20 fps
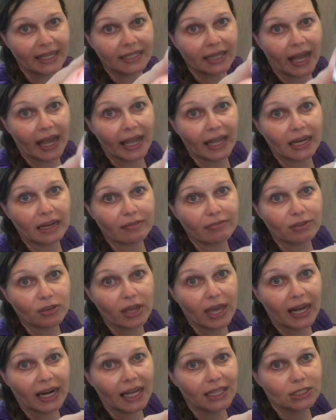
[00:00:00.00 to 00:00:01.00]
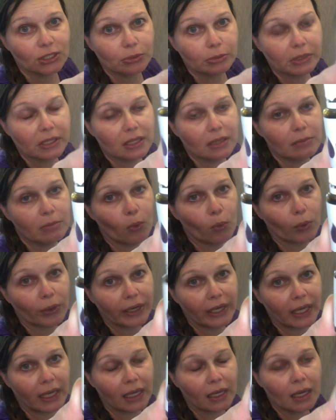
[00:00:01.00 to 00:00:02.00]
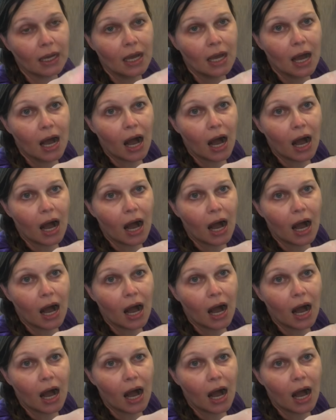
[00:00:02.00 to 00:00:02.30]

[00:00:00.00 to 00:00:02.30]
night if you cannot do it in the morning.